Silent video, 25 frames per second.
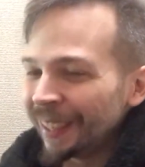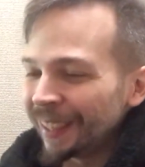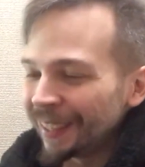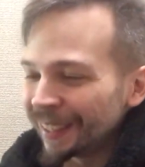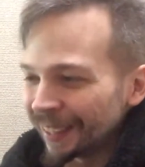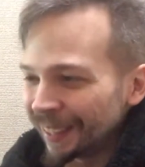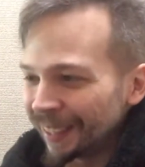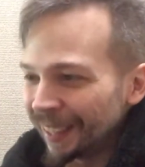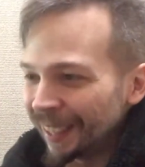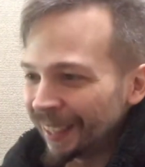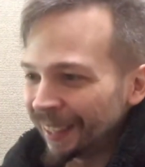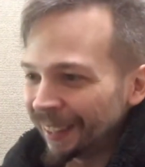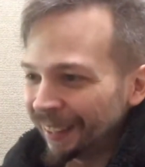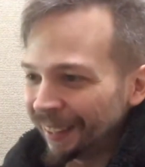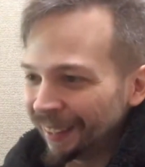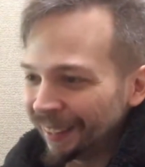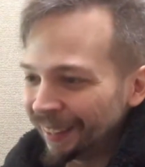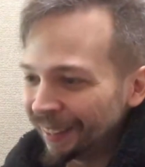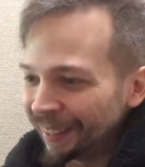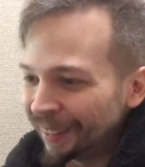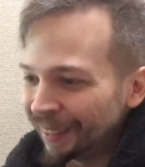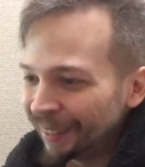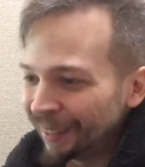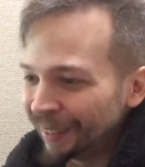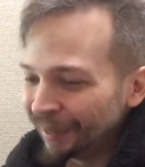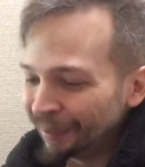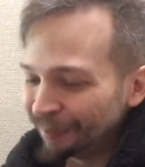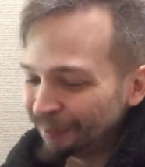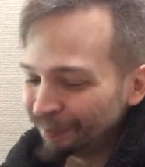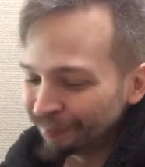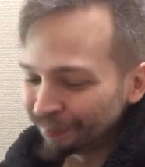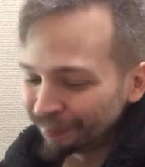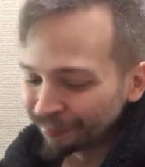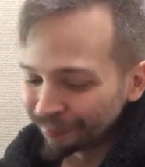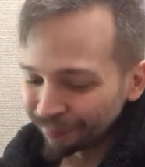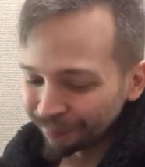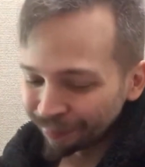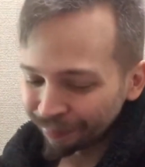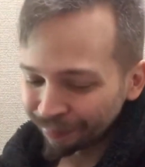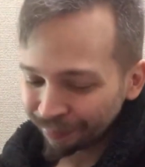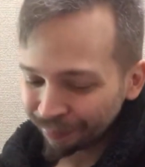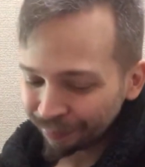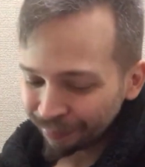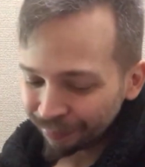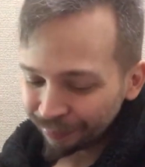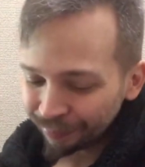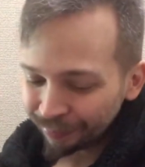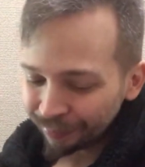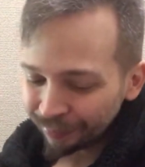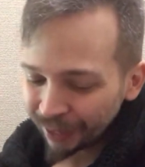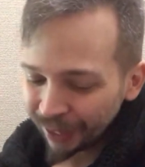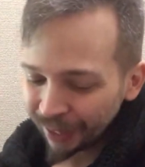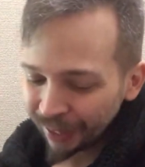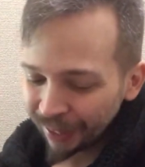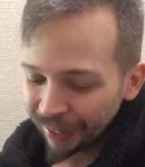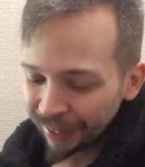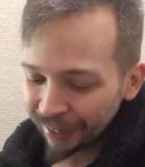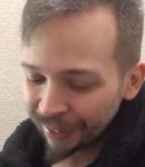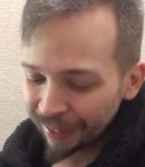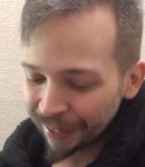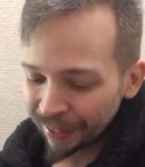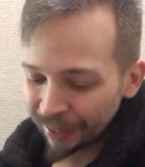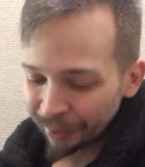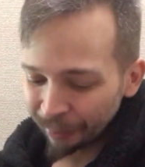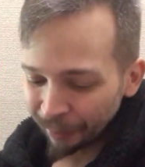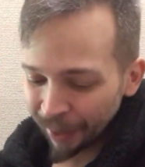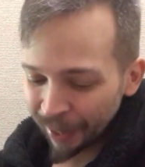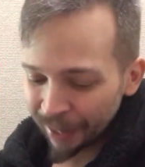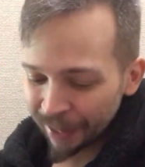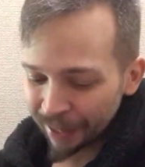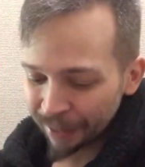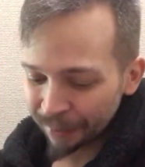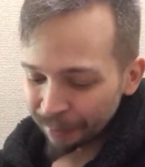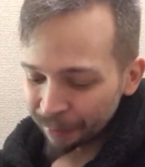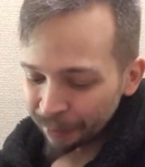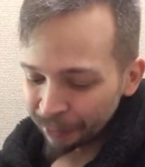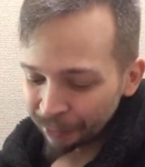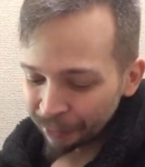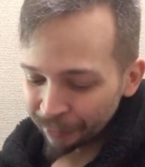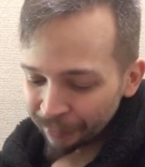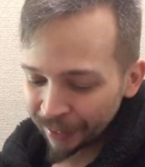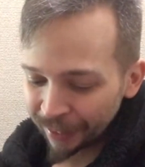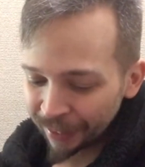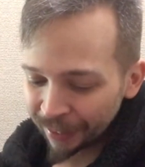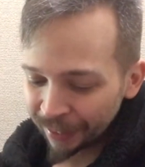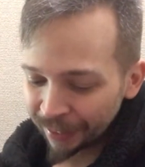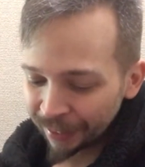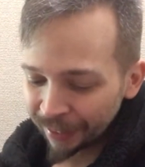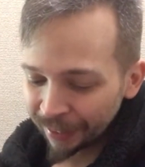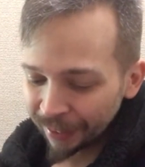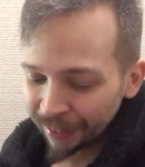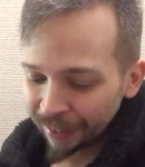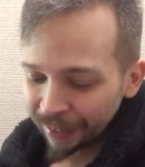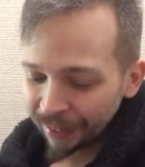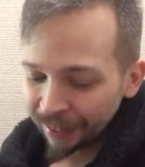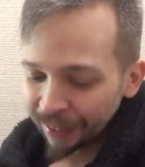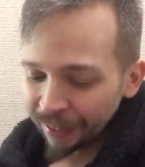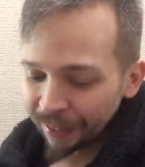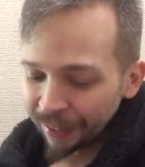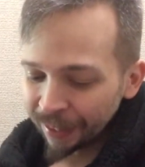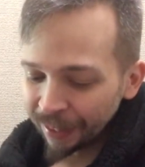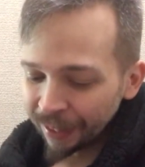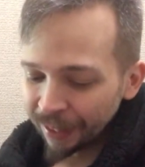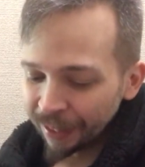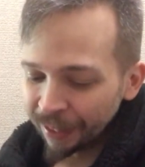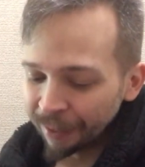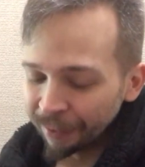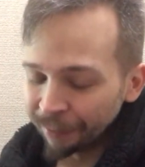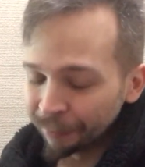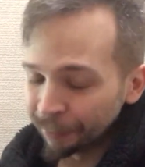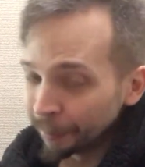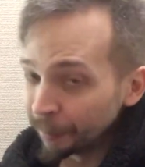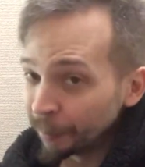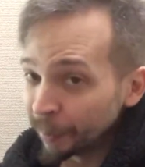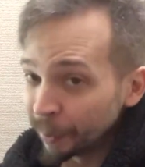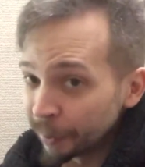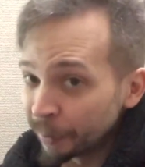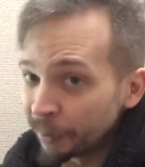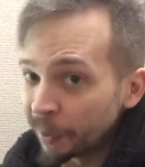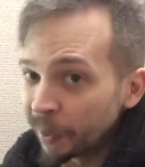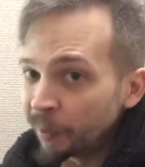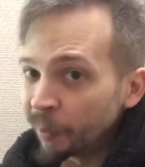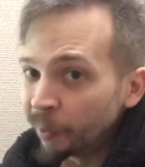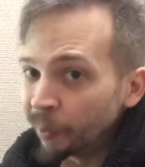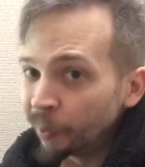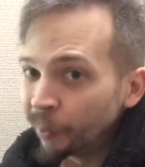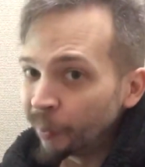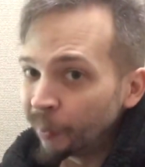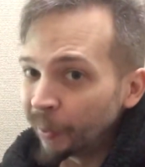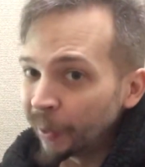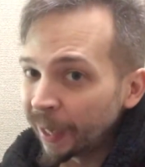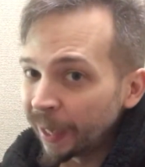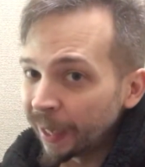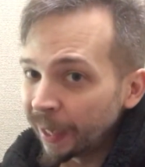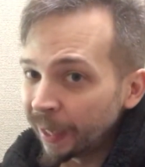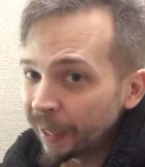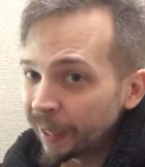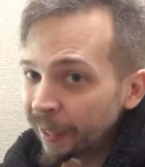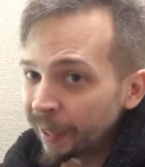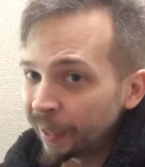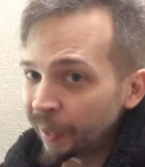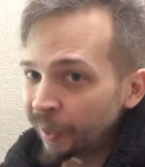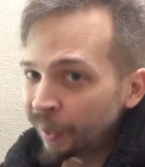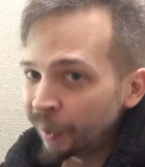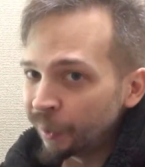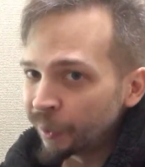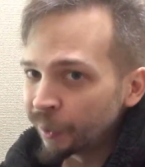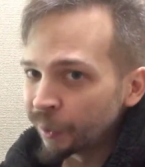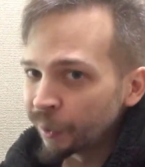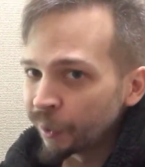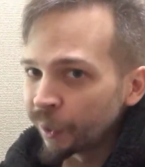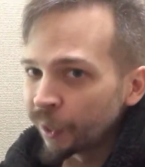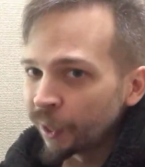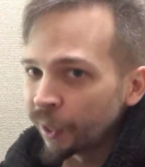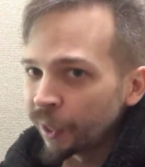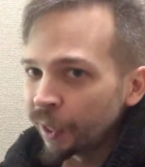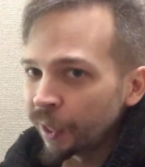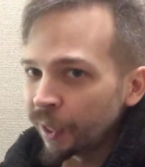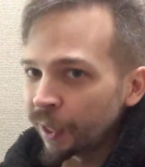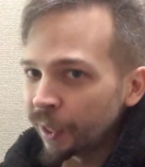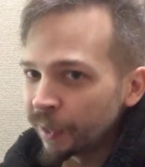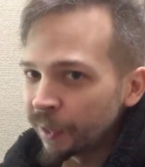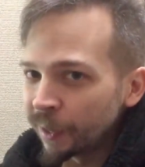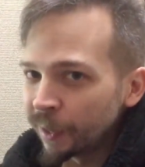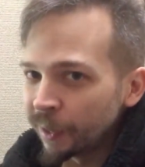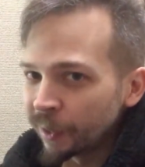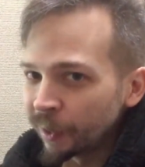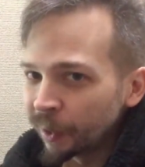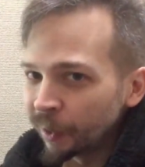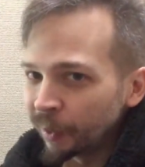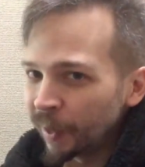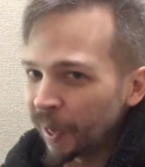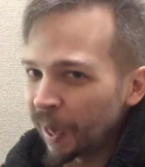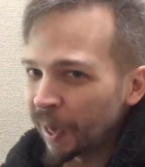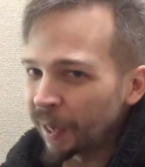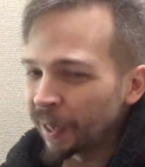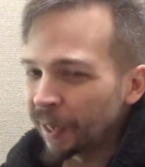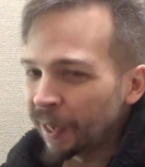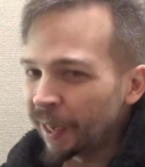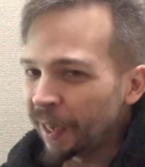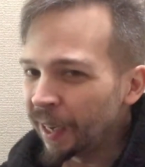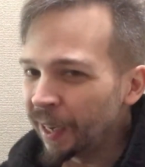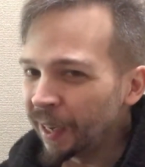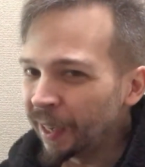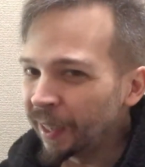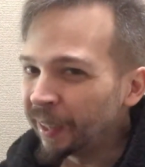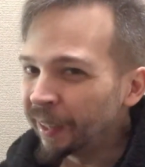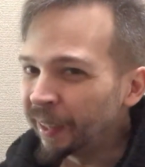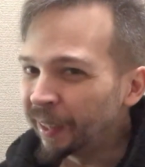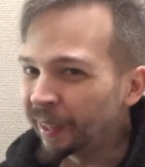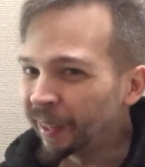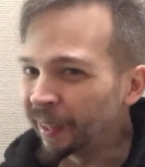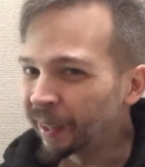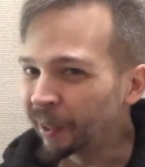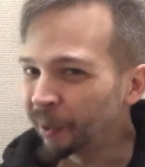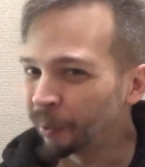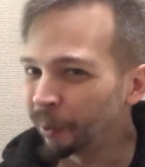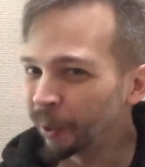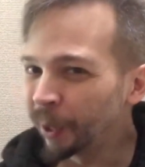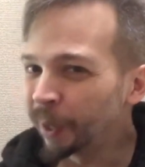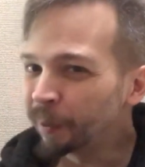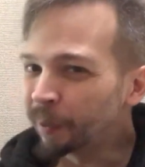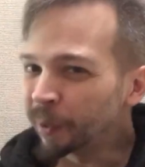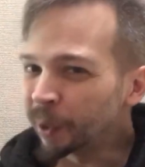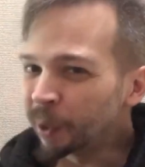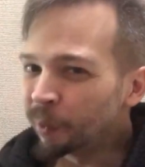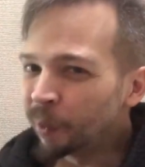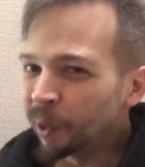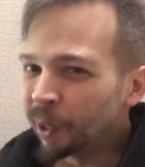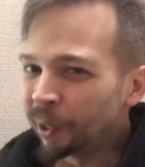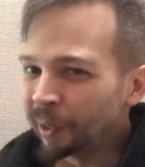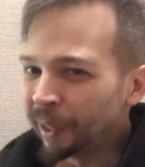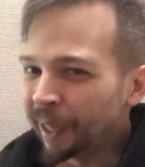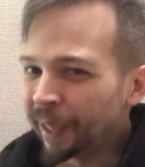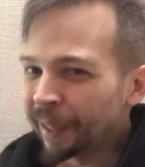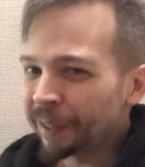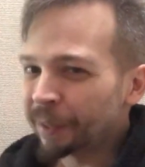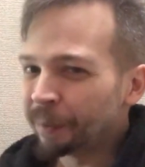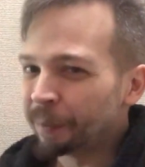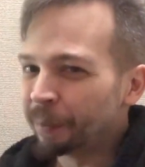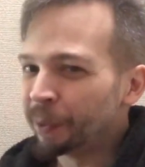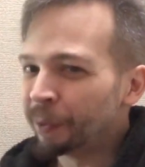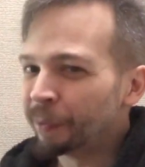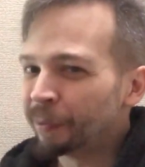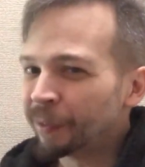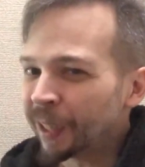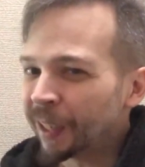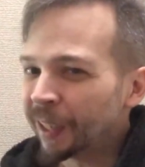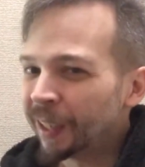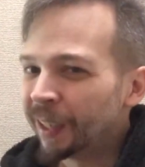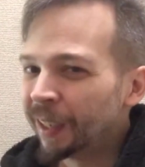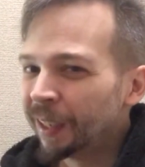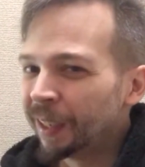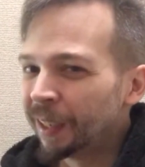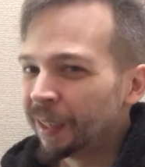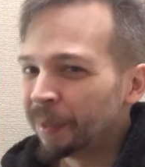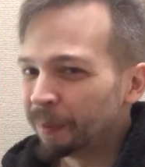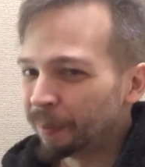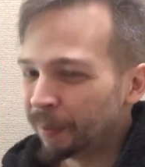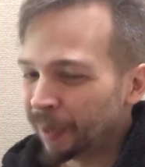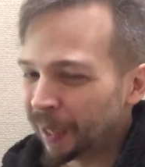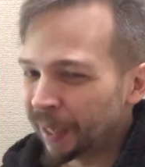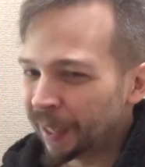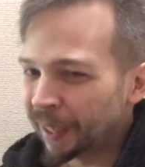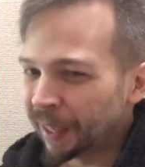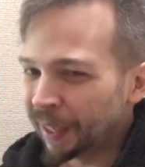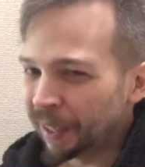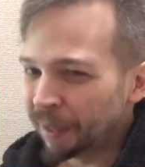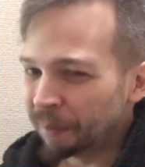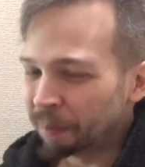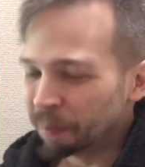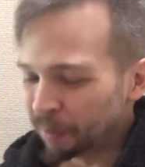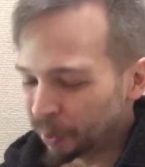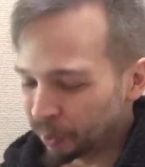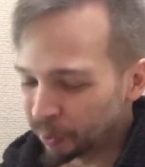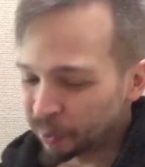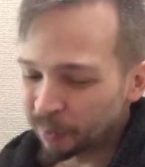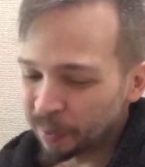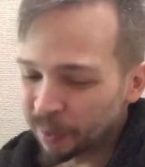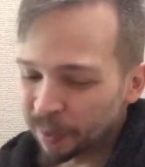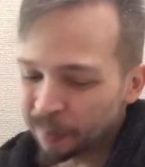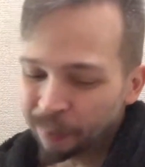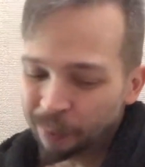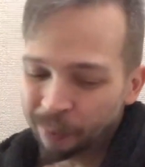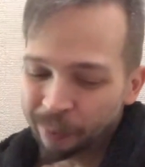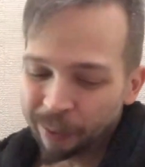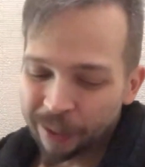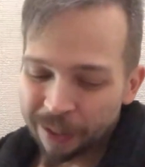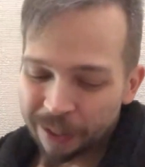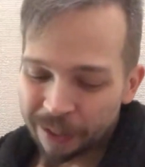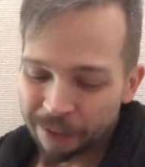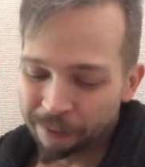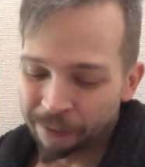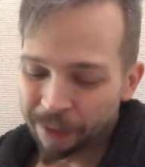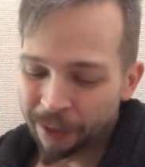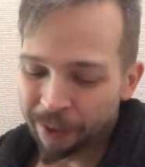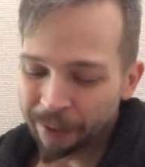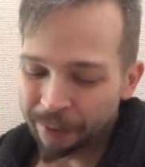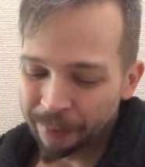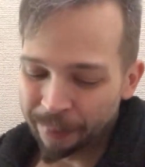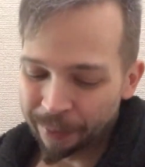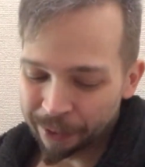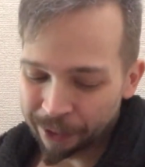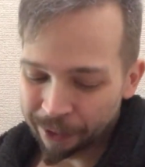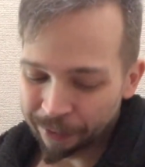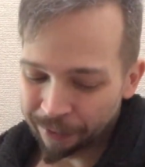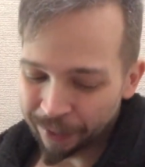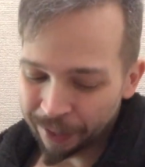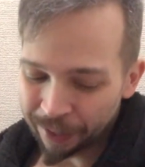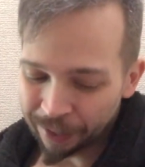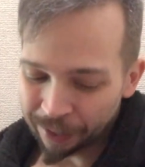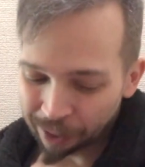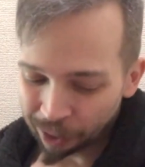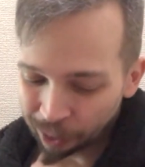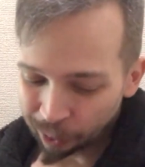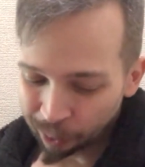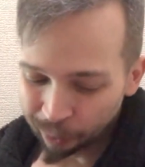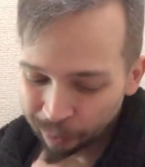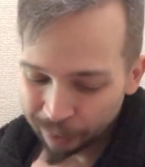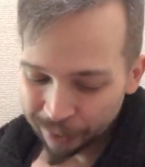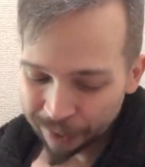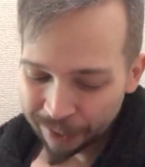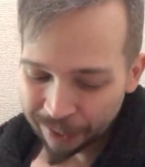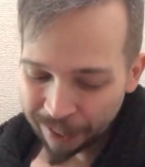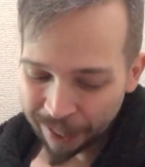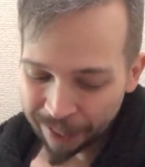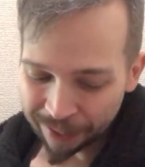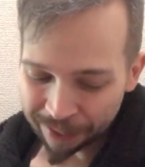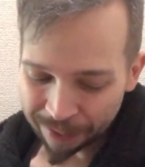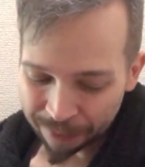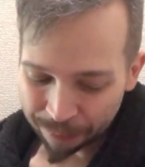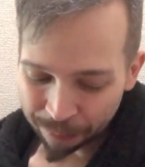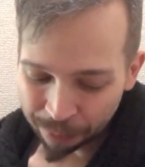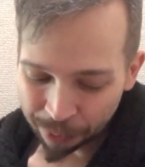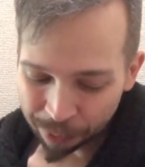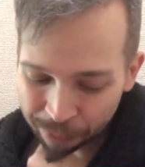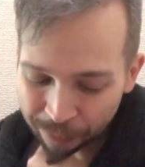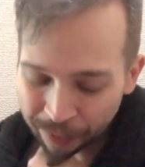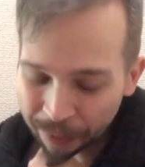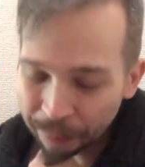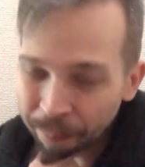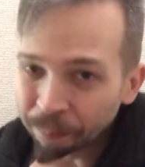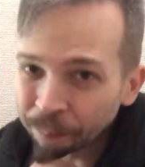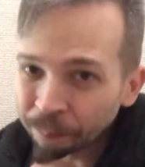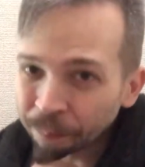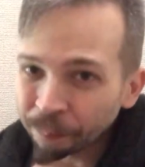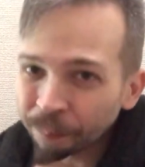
It's not the greatest movie for most people, and it's also not a incredibly well liked movie by most people. It's a very much of a cult status movie.